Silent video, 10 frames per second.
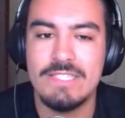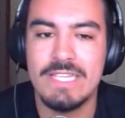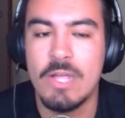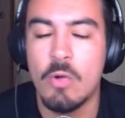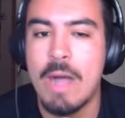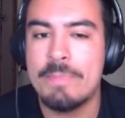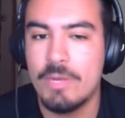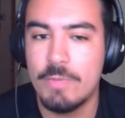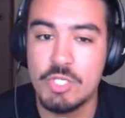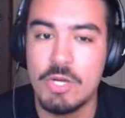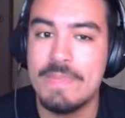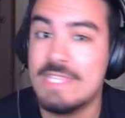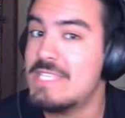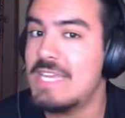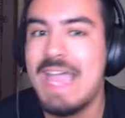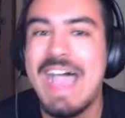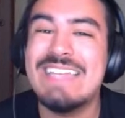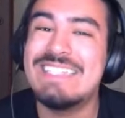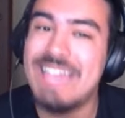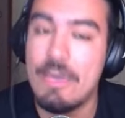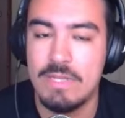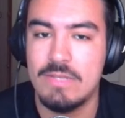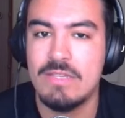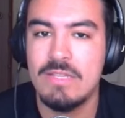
He's going to cooperate with Trump in the Senate? I doubt it.